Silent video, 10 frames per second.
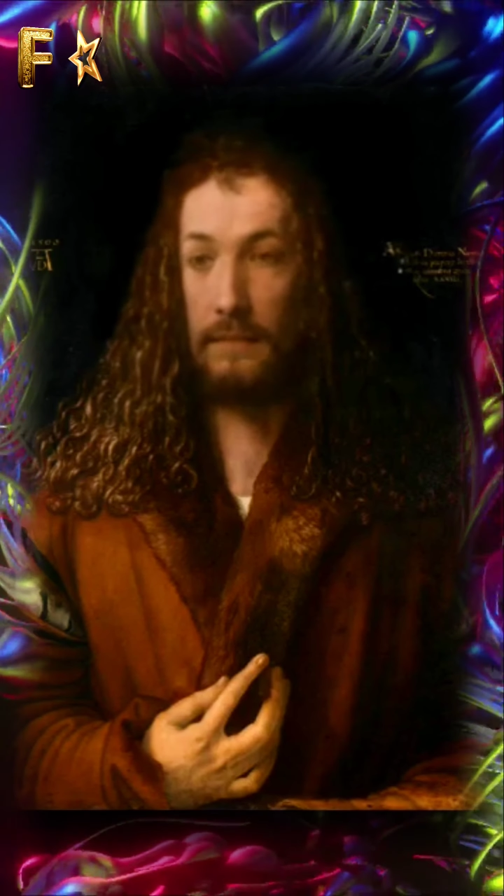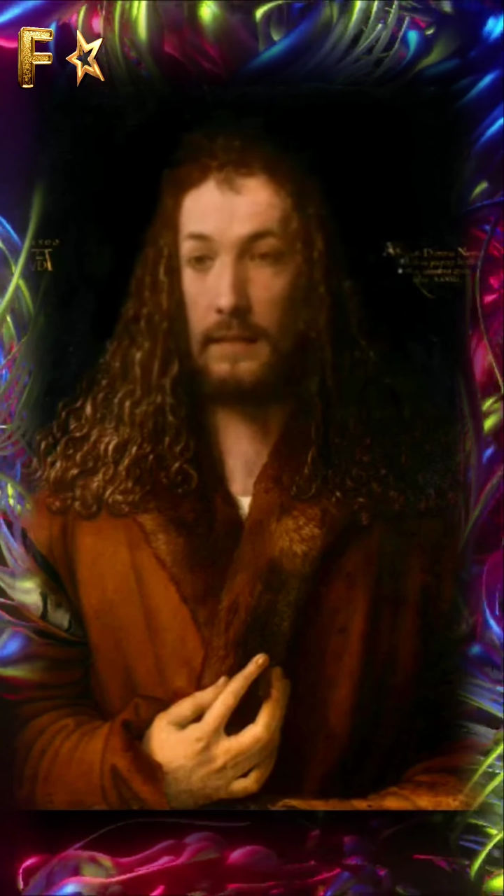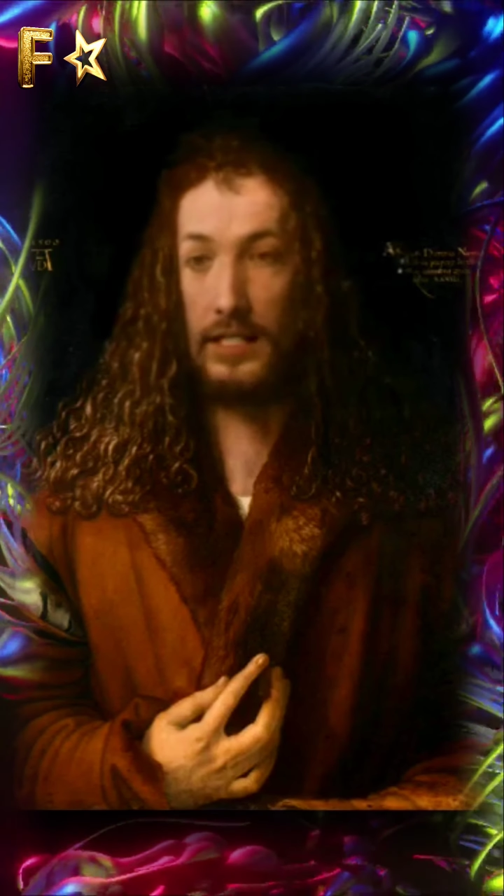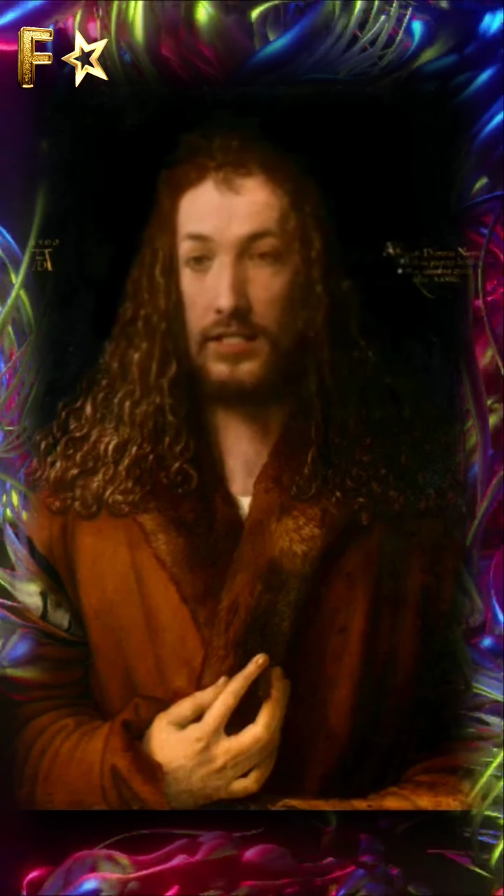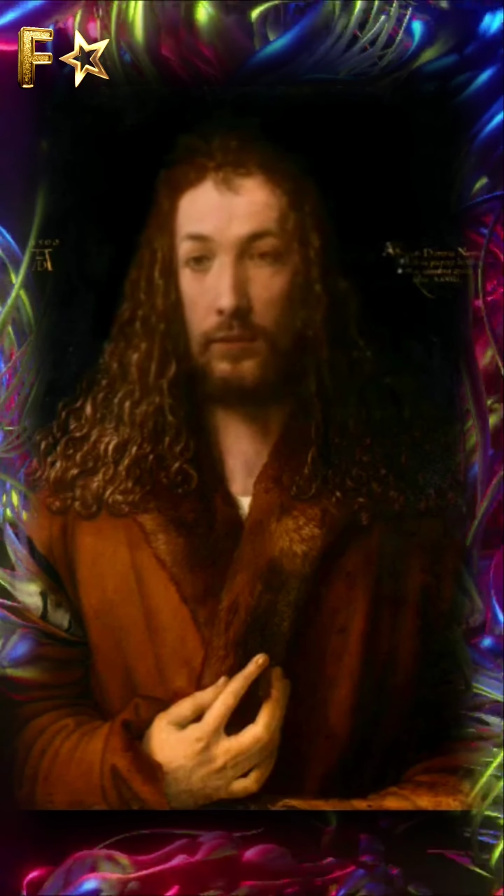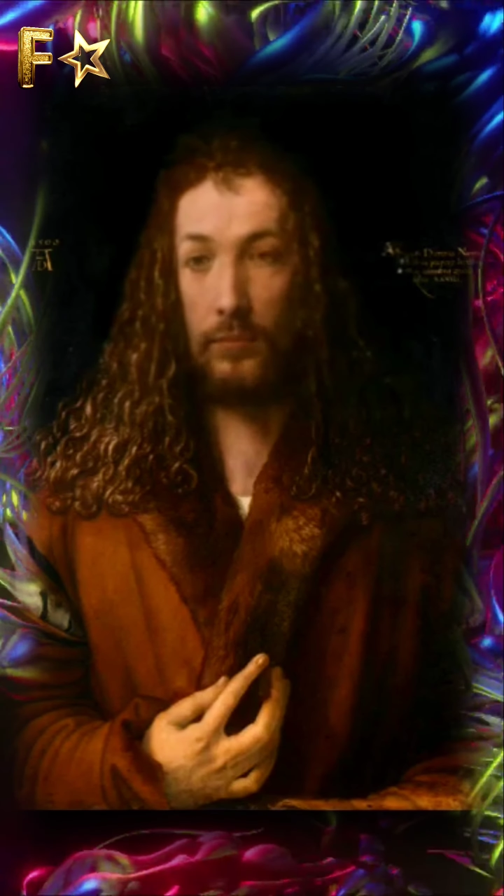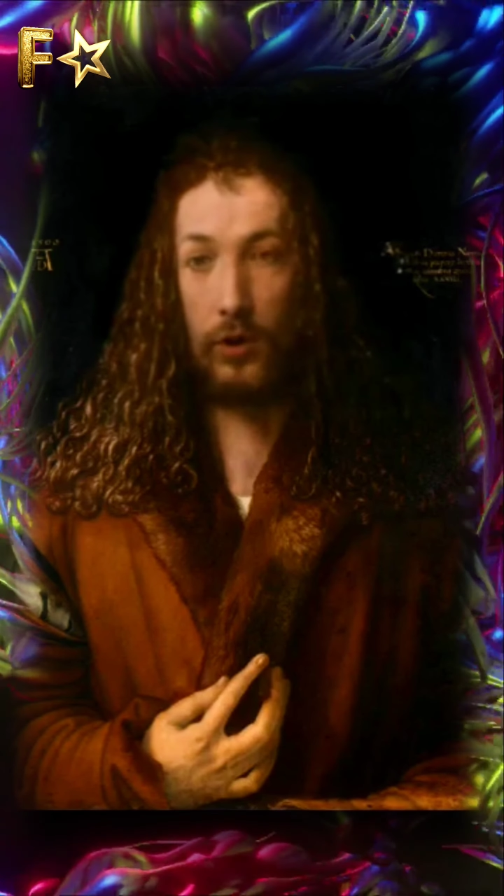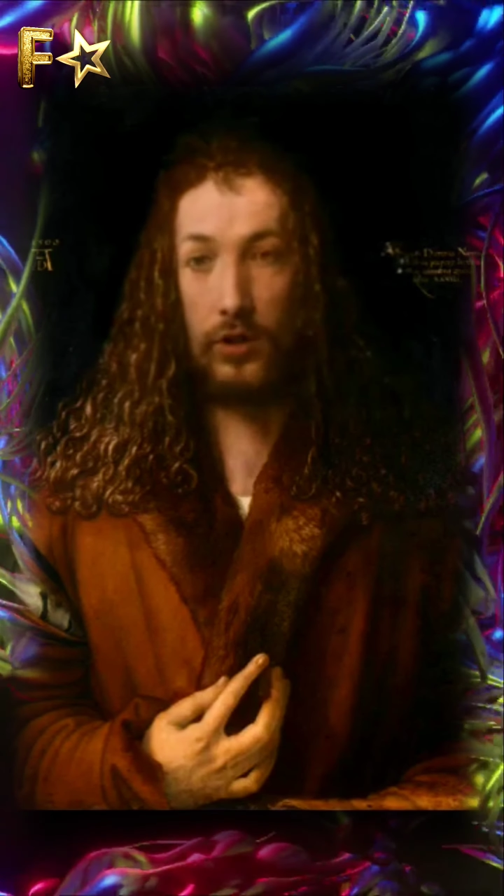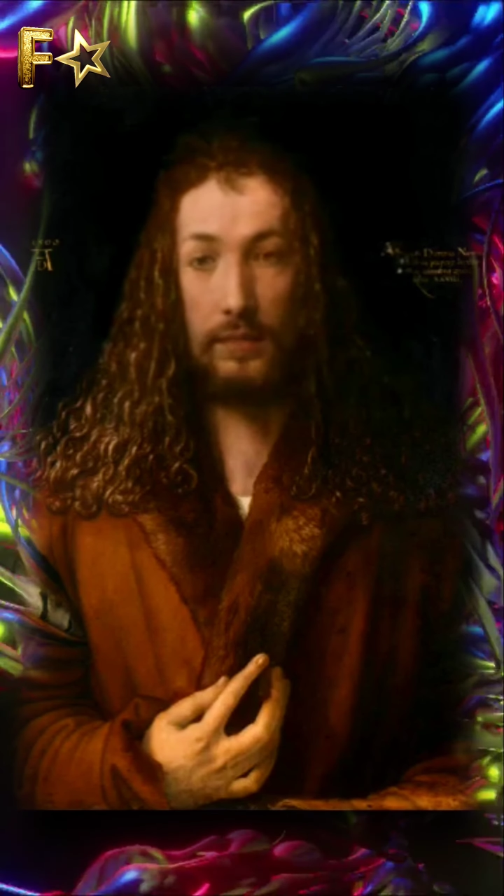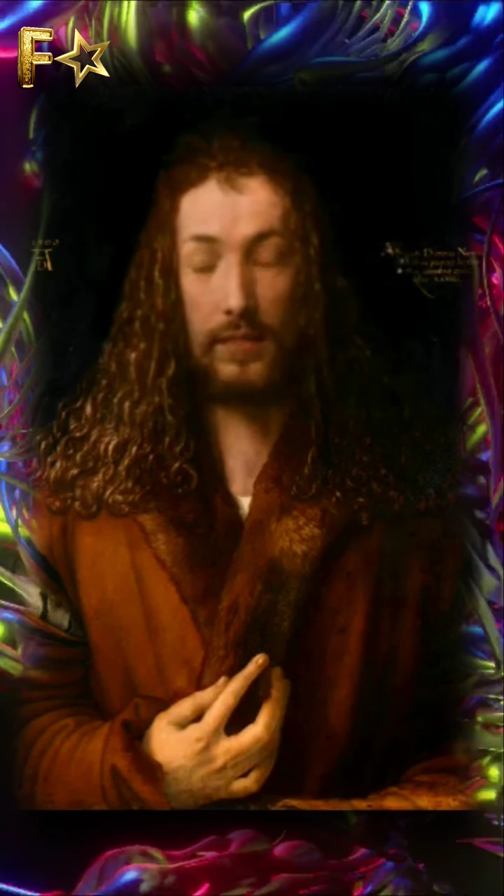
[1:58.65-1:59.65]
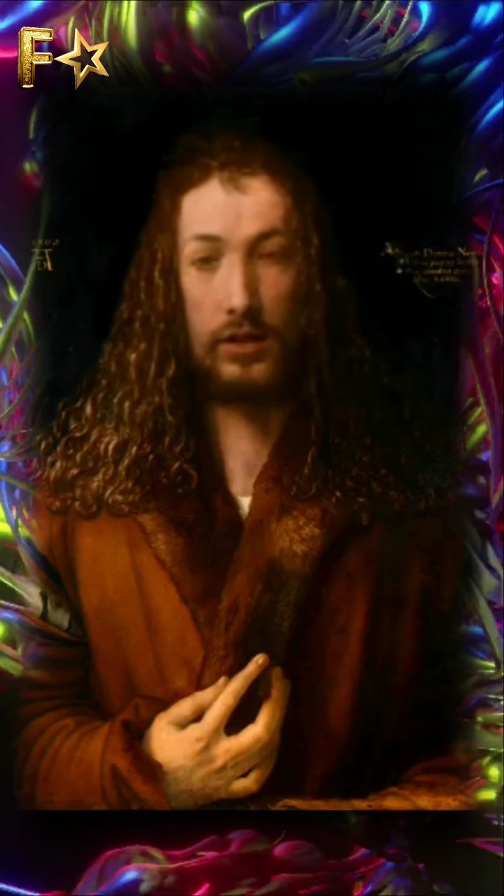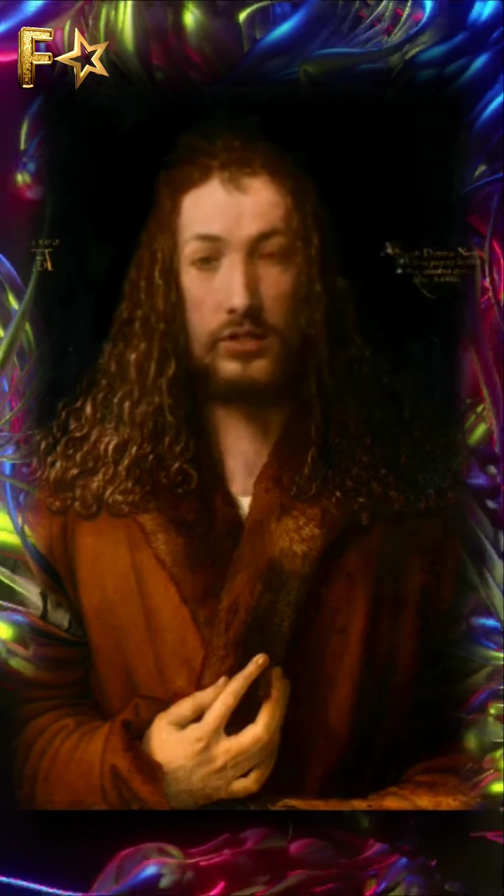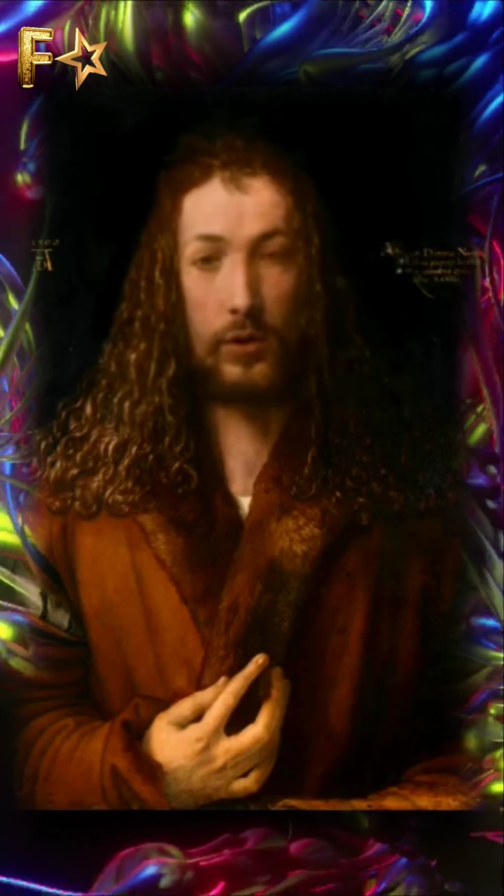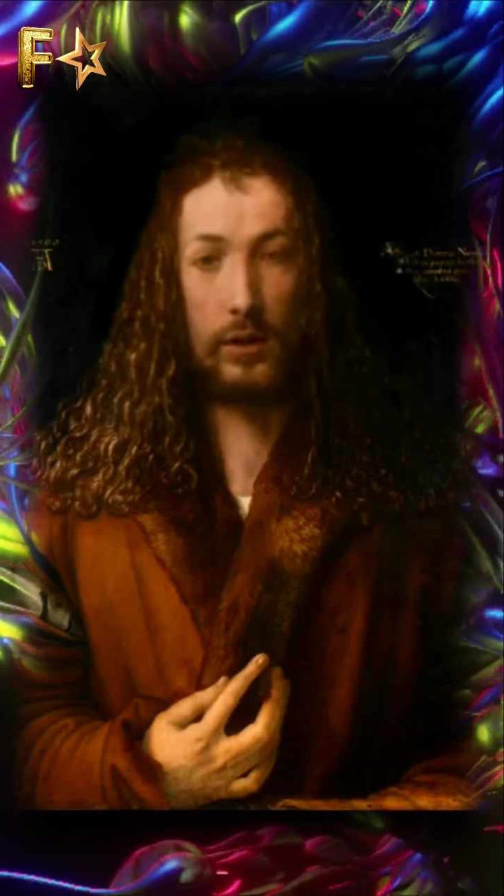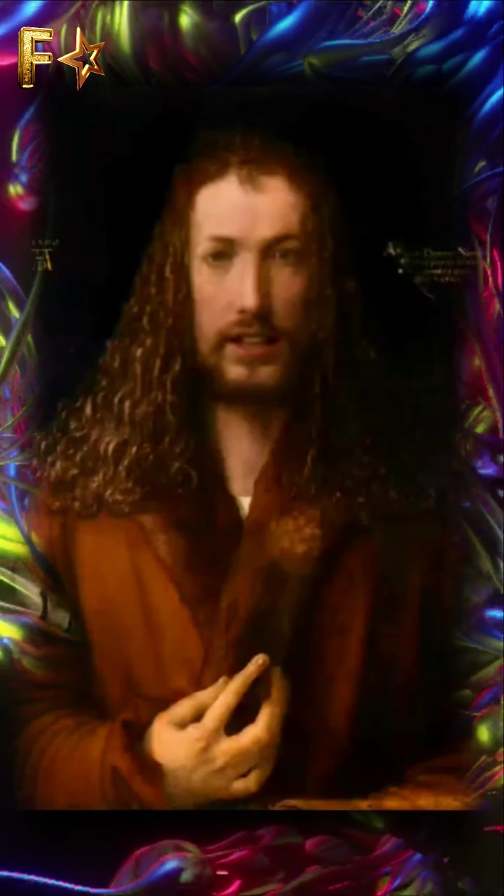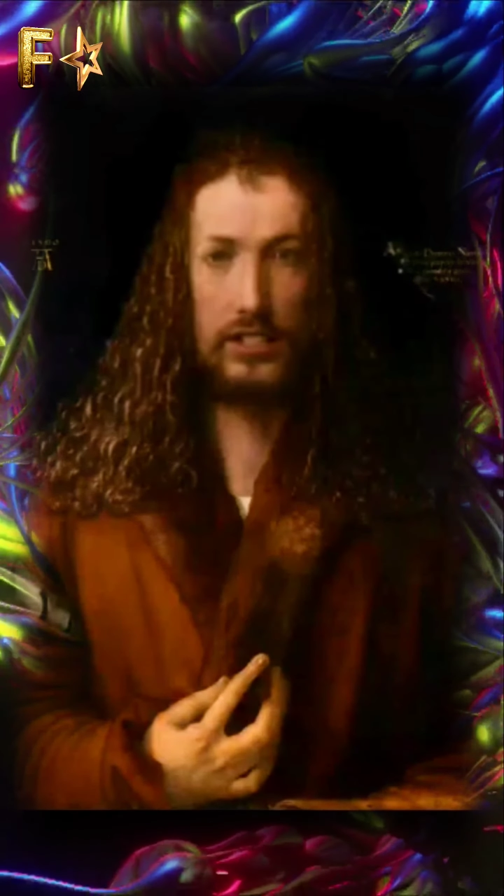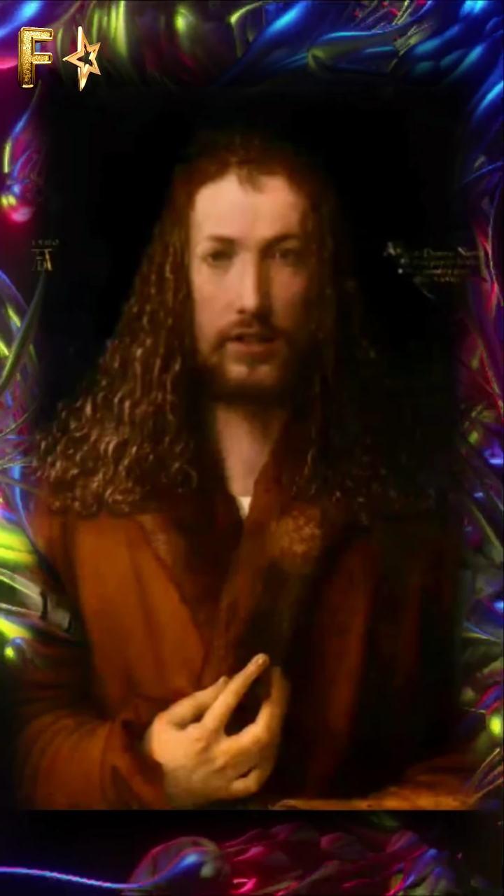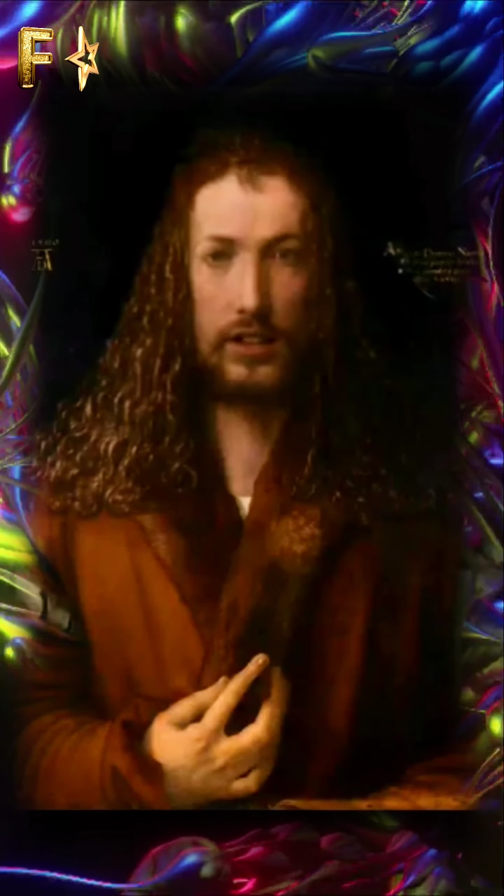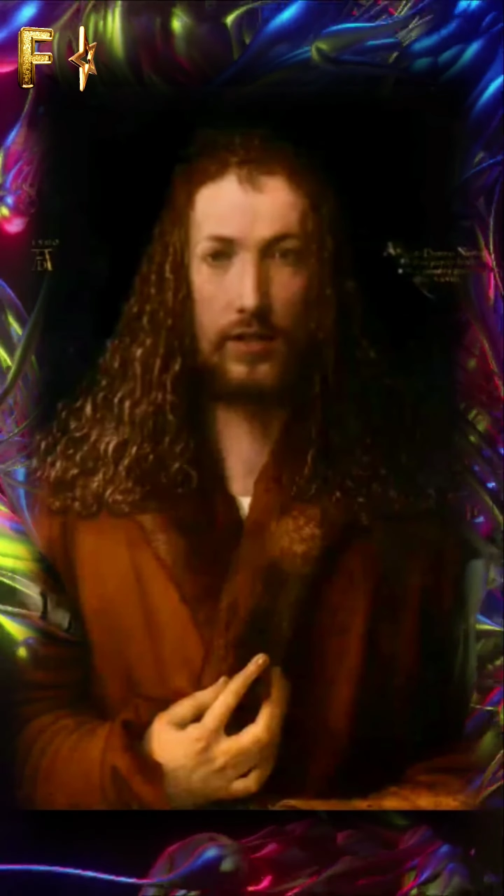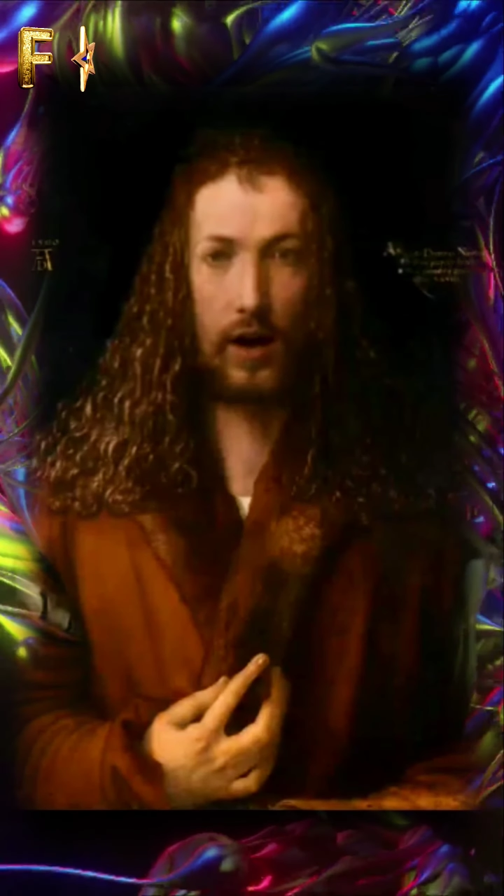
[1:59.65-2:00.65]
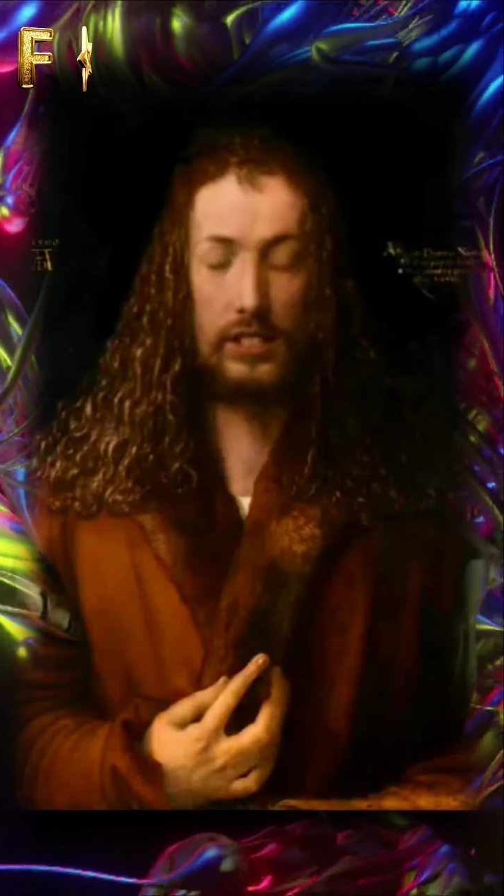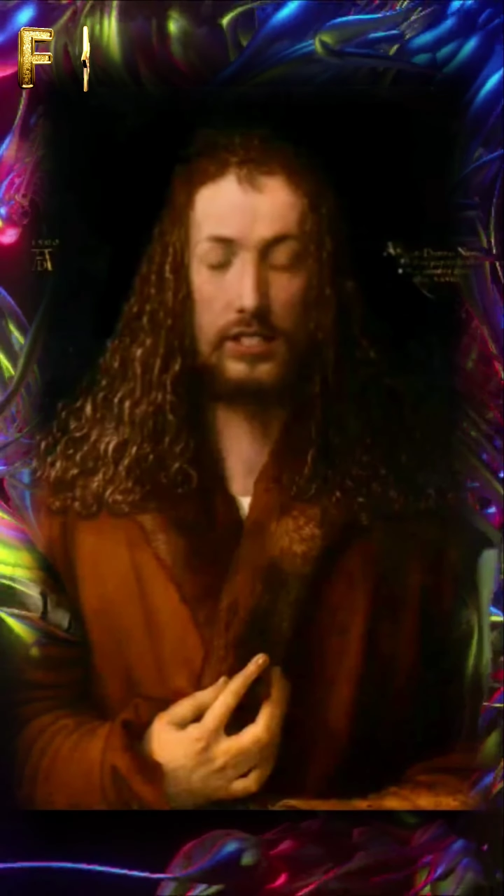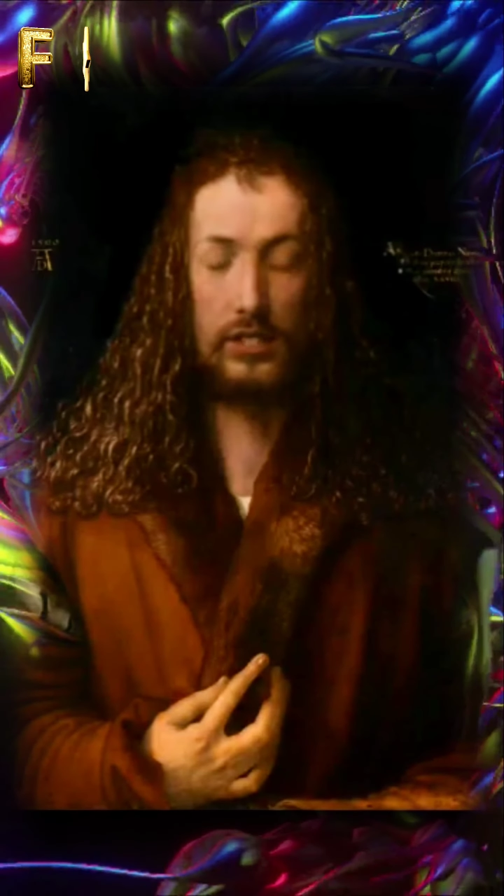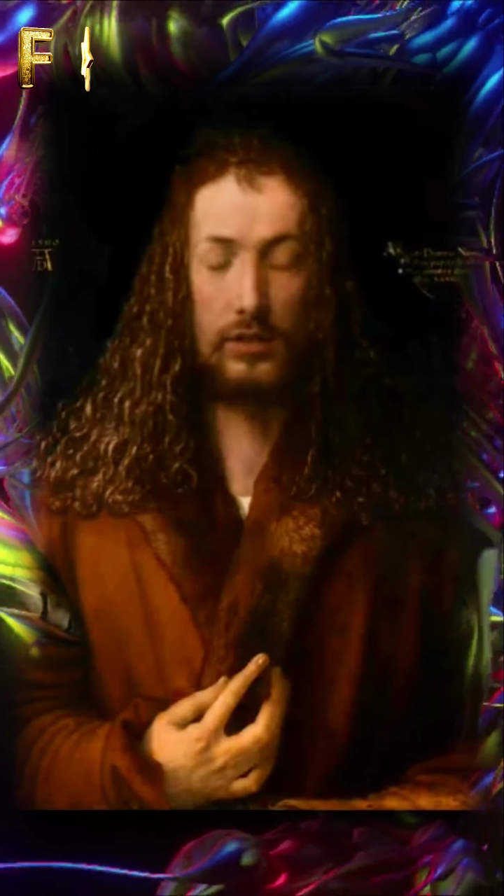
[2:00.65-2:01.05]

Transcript: A self-portrait bears witness to this process